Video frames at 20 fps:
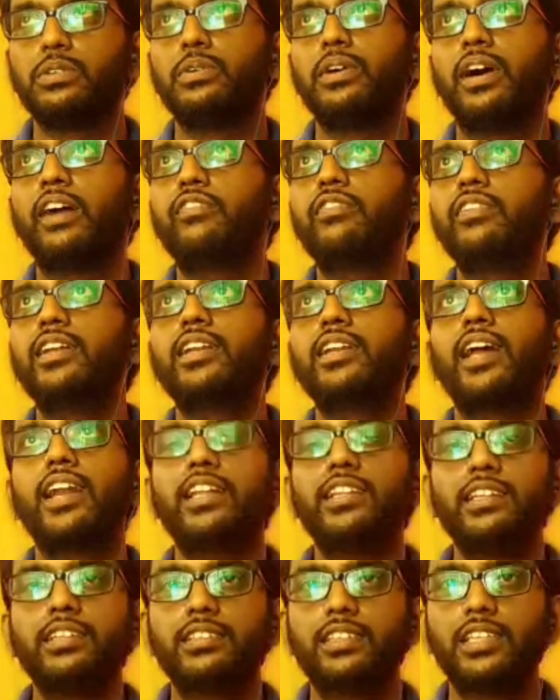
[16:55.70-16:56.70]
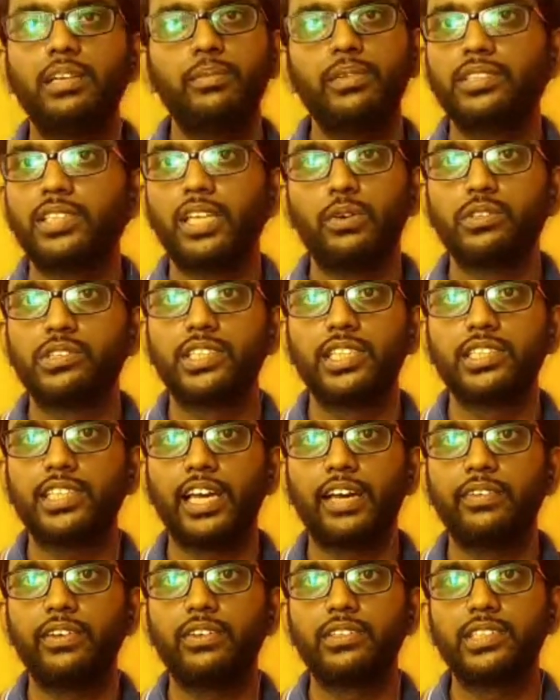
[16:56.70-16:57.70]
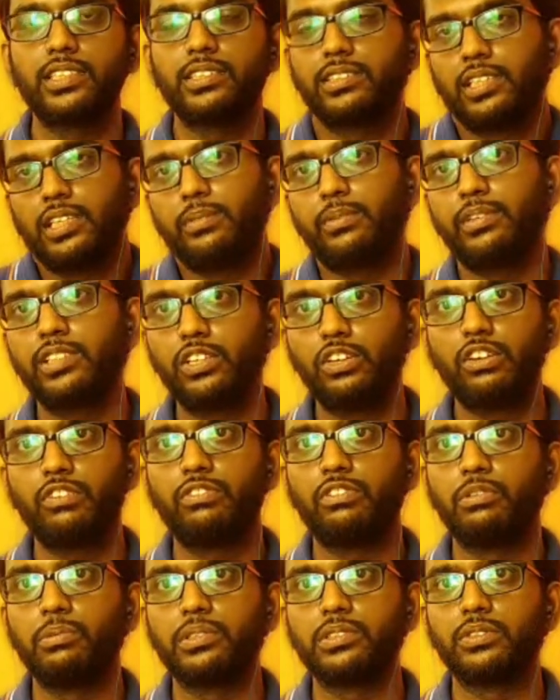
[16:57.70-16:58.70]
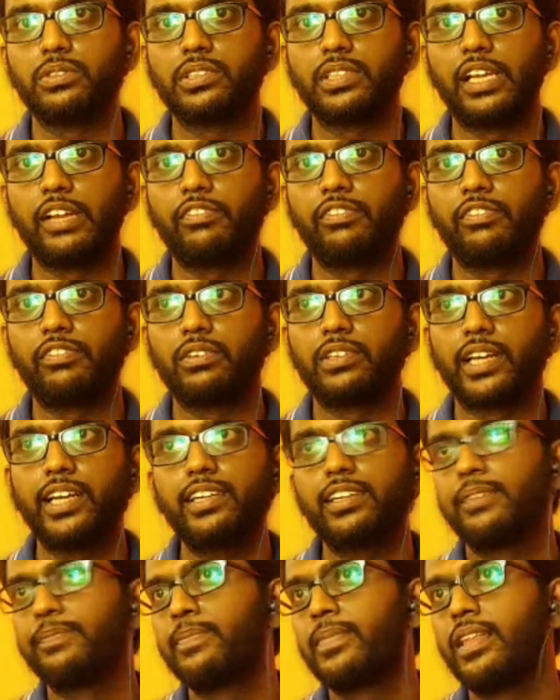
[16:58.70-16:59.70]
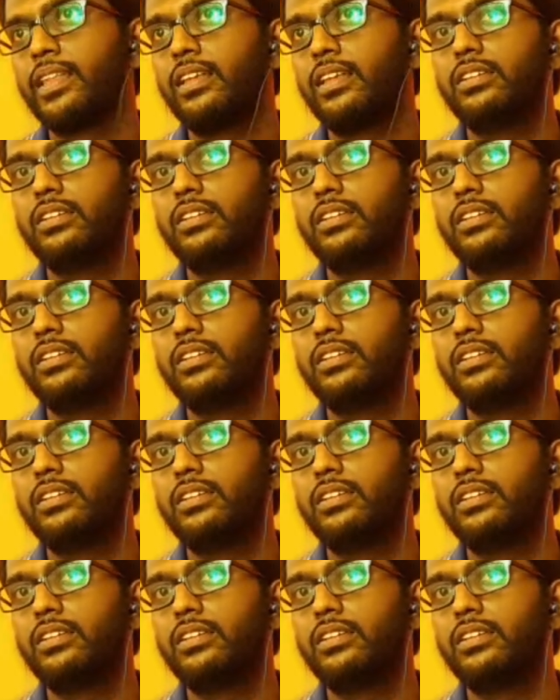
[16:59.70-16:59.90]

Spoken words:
So after another 3 months, I was just having just 3 or 4 months was left out, right?